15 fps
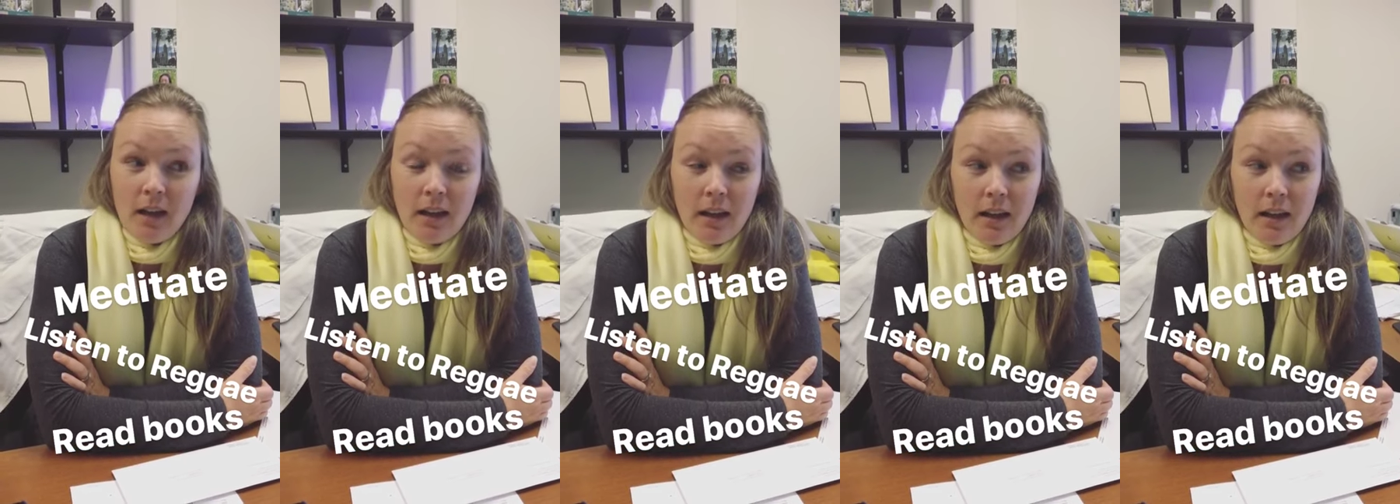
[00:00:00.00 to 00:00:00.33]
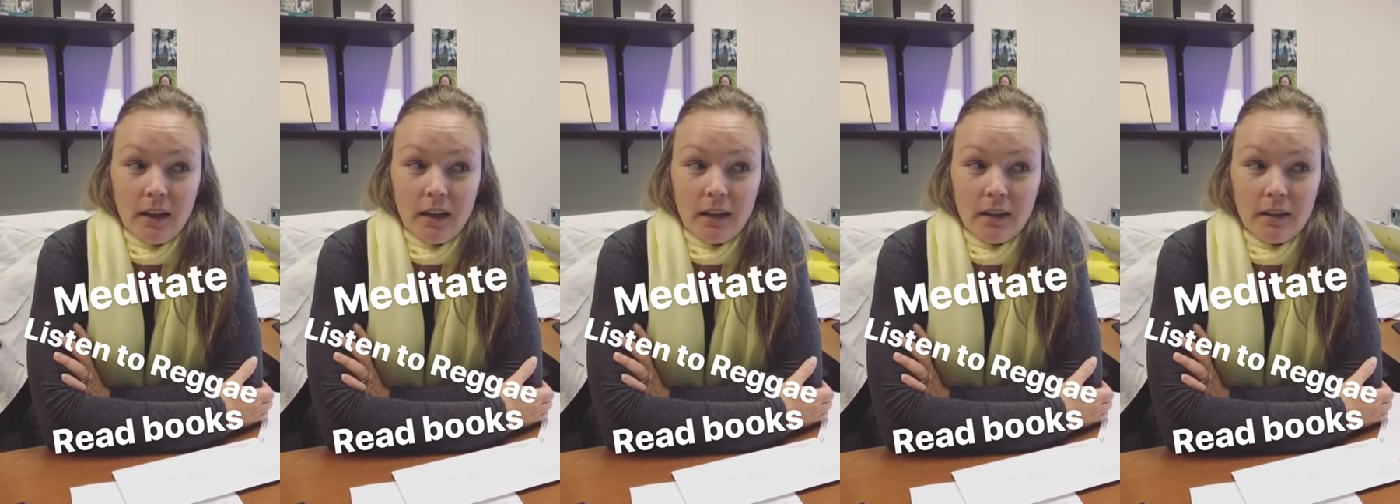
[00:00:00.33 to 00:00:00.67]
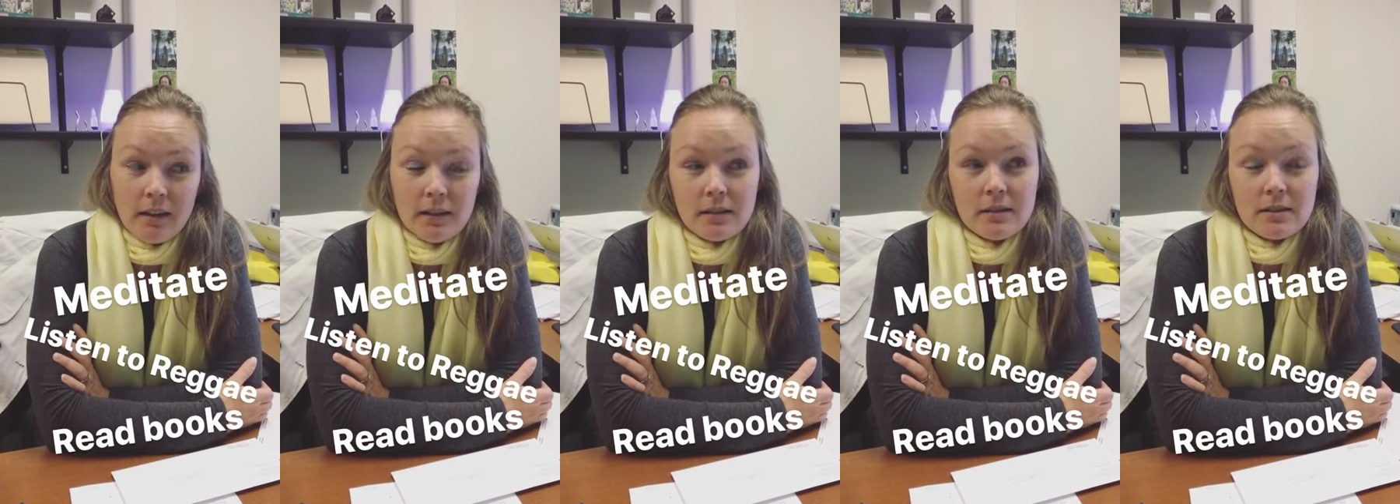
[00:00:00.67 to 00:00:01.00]

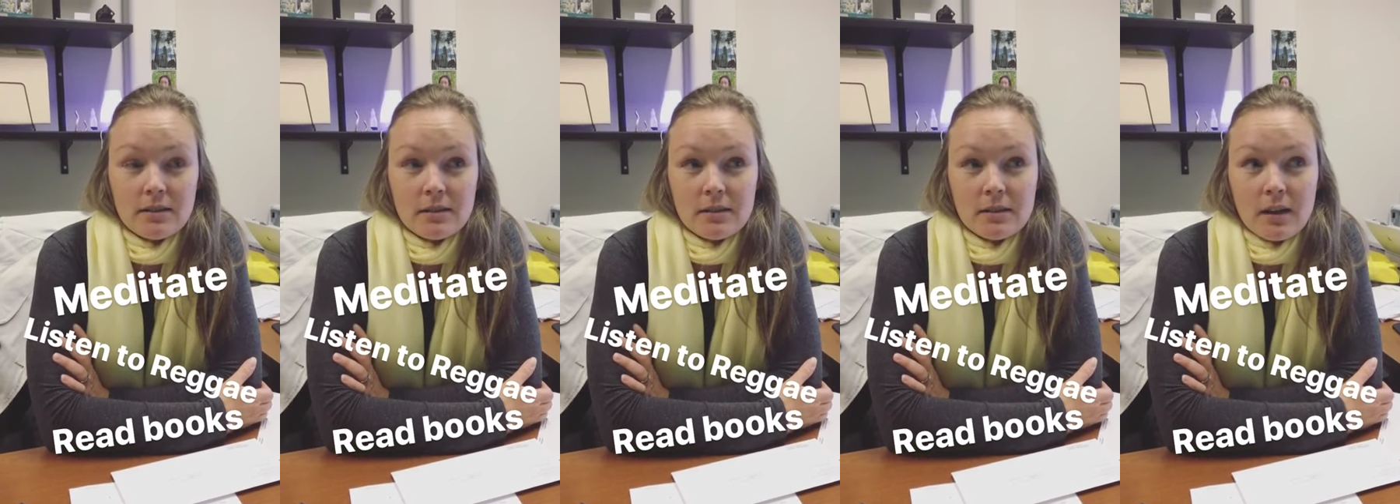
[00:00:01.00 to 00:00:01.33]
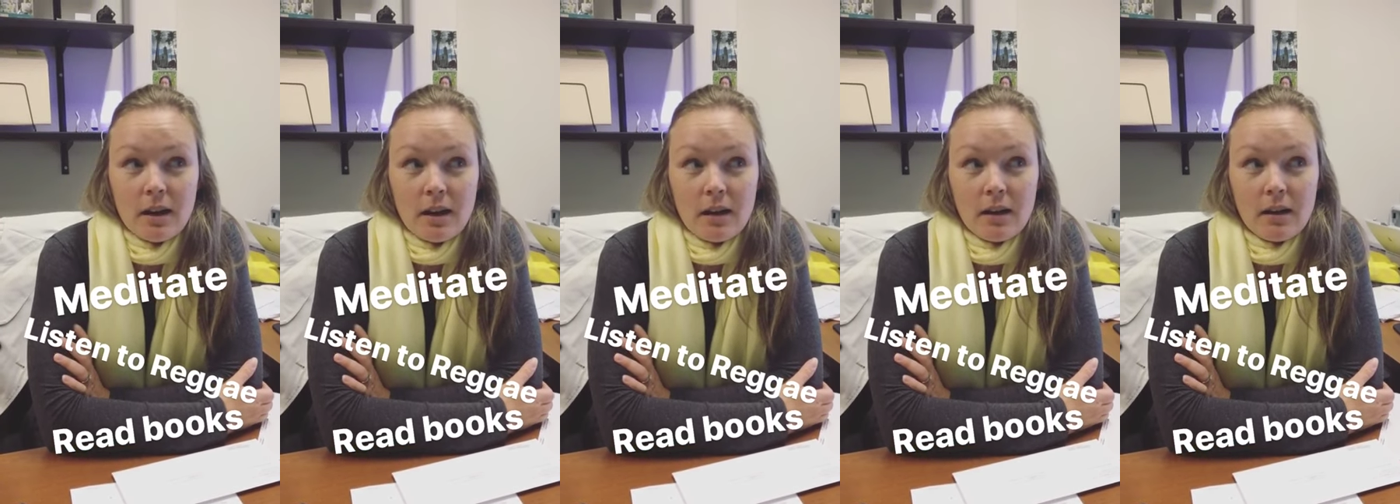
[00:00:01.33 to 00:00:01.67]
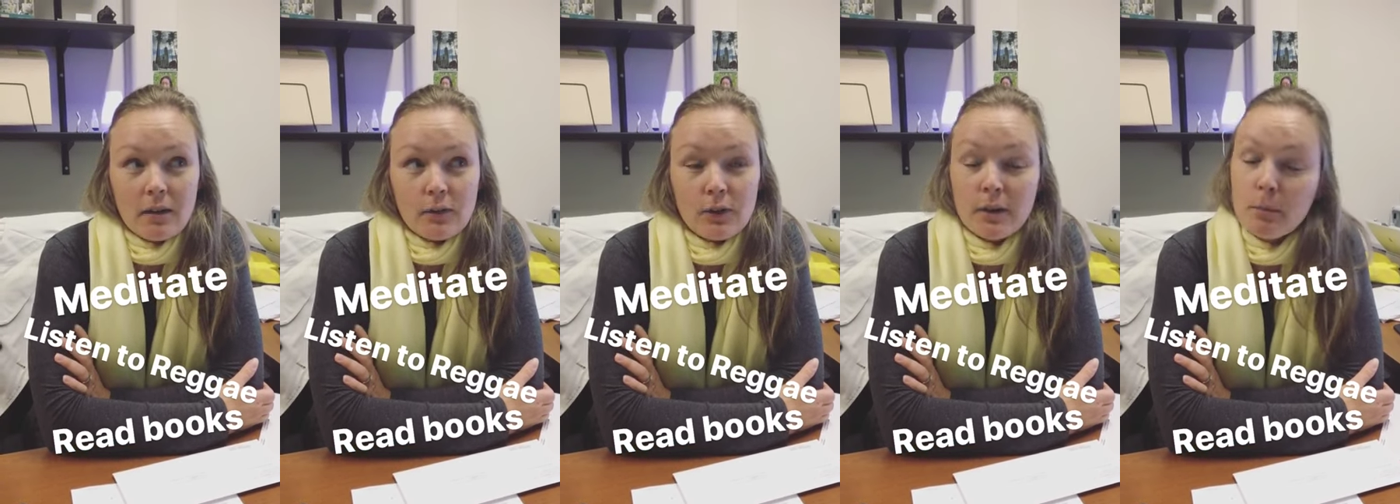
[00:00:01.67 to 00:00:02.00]
and
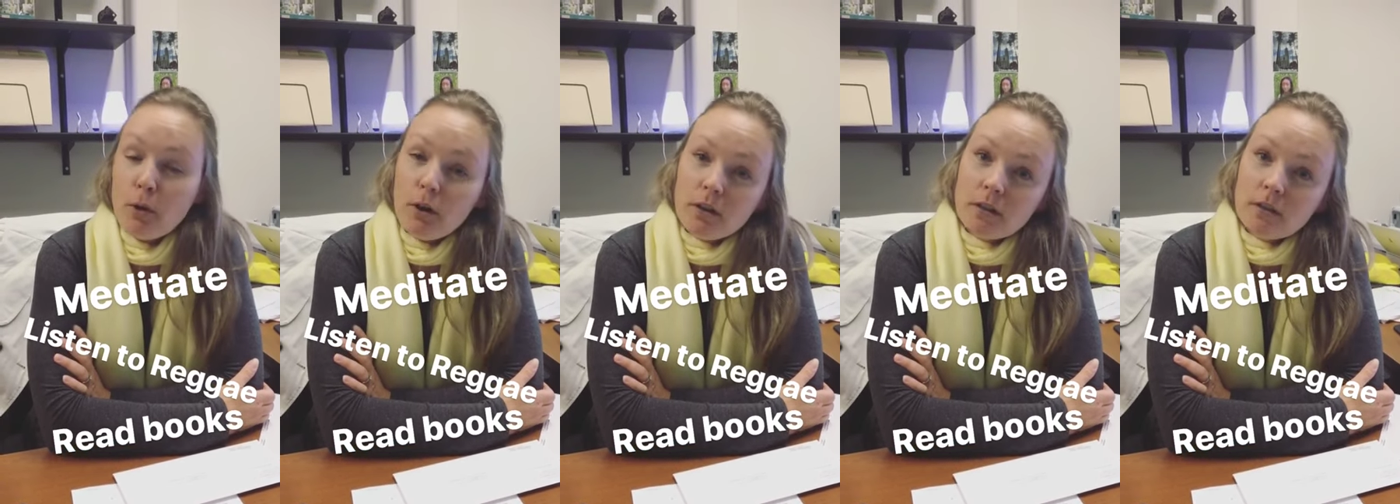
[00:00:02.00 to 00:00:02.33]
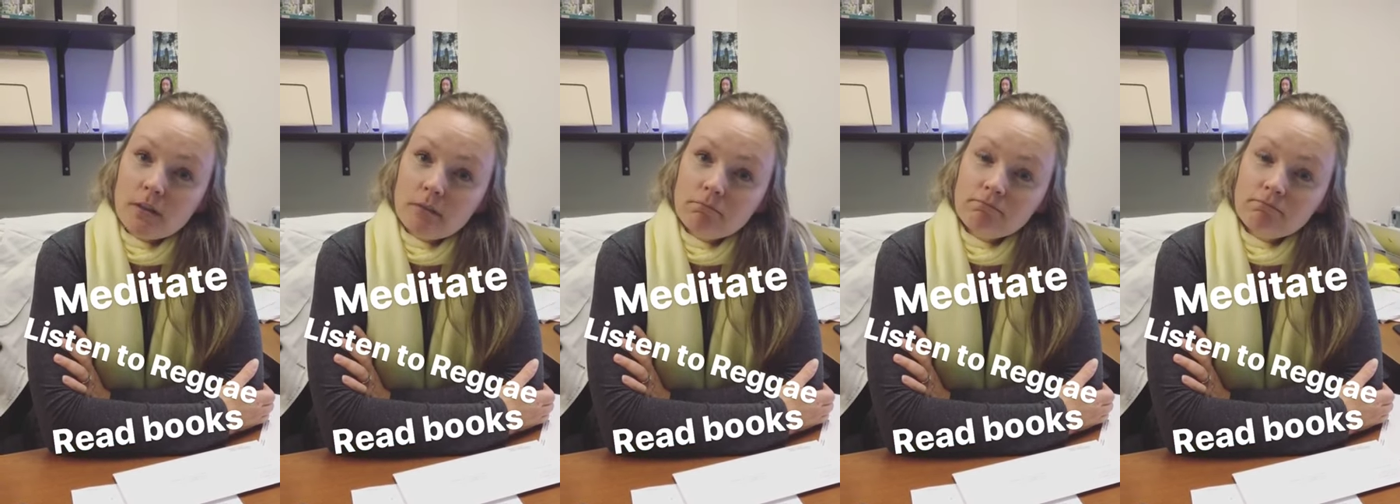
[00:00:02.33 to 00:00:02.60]
uh, read books.